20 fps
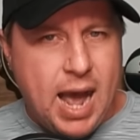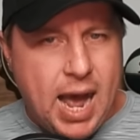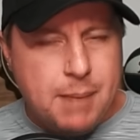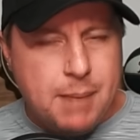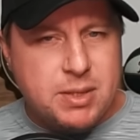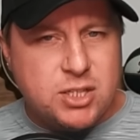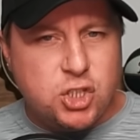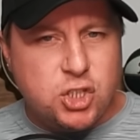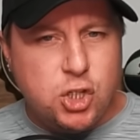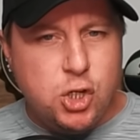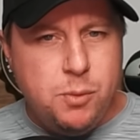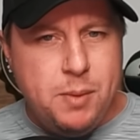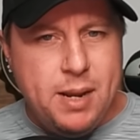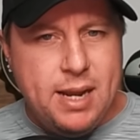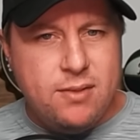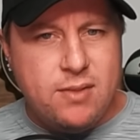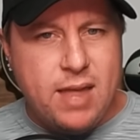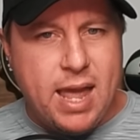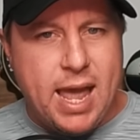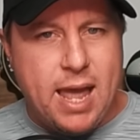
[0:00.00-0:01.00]
I'm
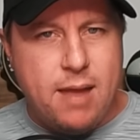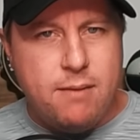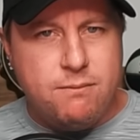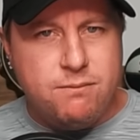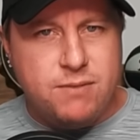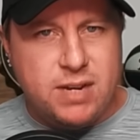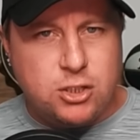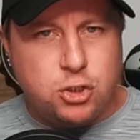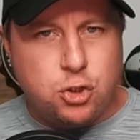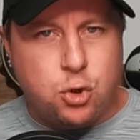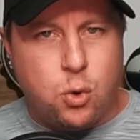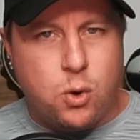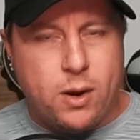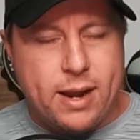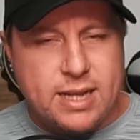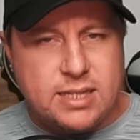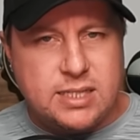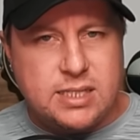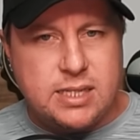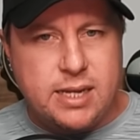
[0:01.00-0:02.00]
assuming that
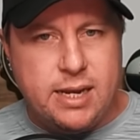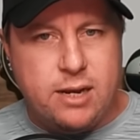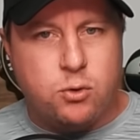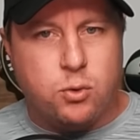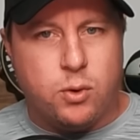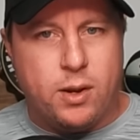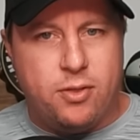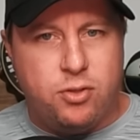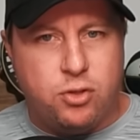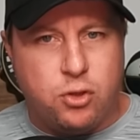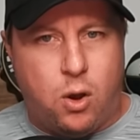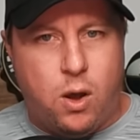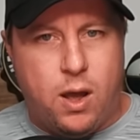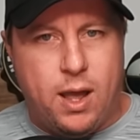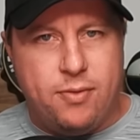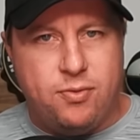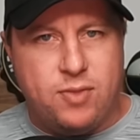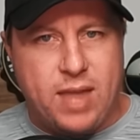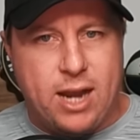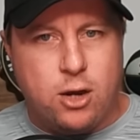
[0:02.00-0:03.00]
Victoria's Secret
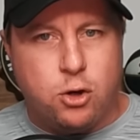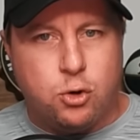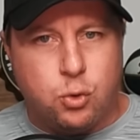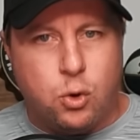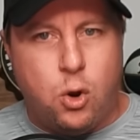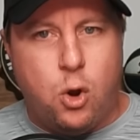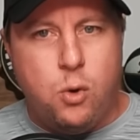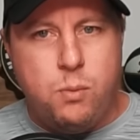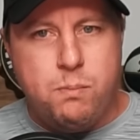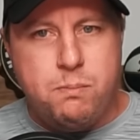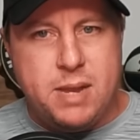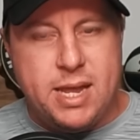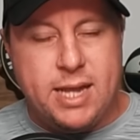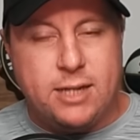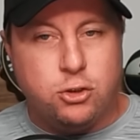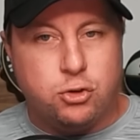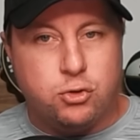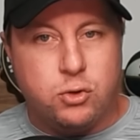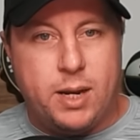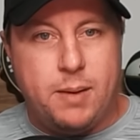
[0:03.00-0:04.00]
thought that grown
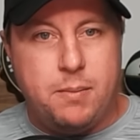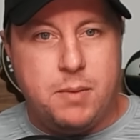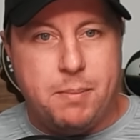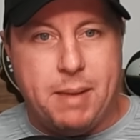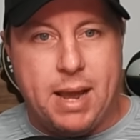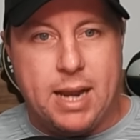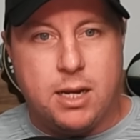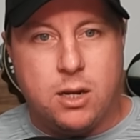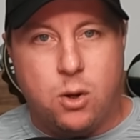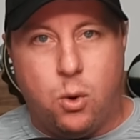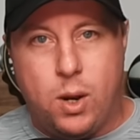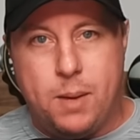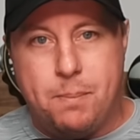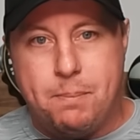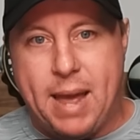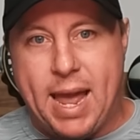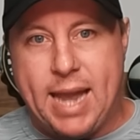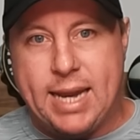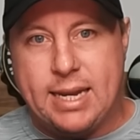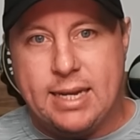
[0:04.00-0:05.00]
men dreamed about
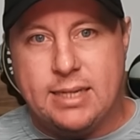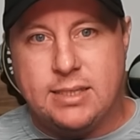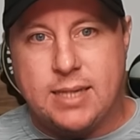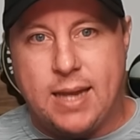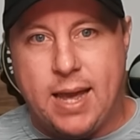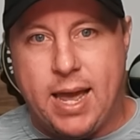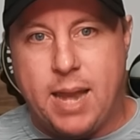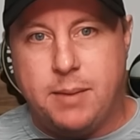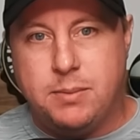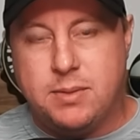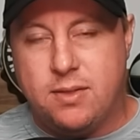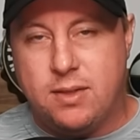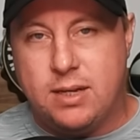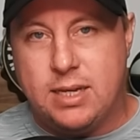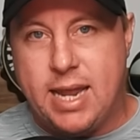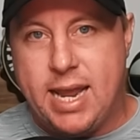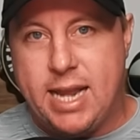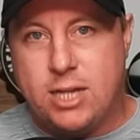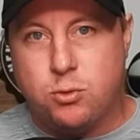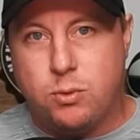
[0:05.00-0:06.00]
going back in time to the
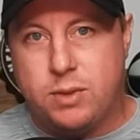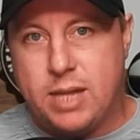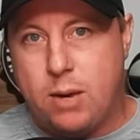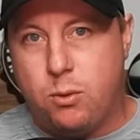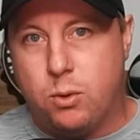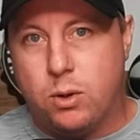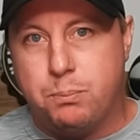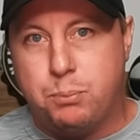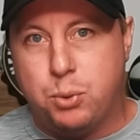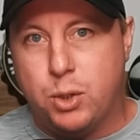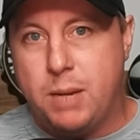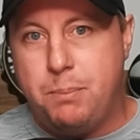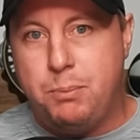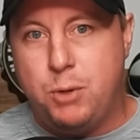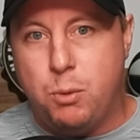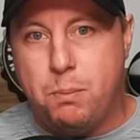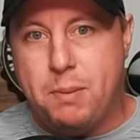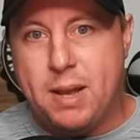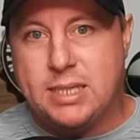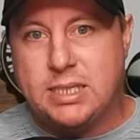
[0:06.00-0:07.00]
days when they were
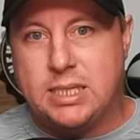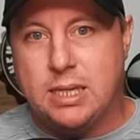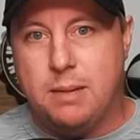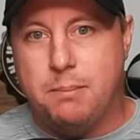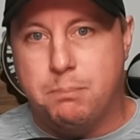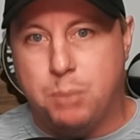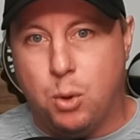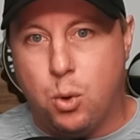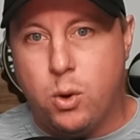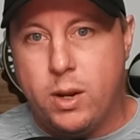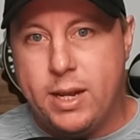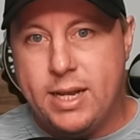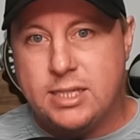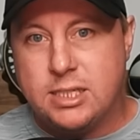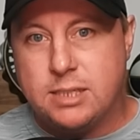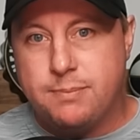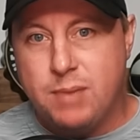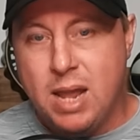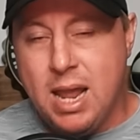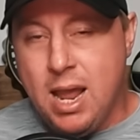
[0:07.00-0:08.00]
prepubescent
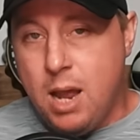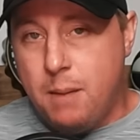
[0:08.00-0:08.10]
boys,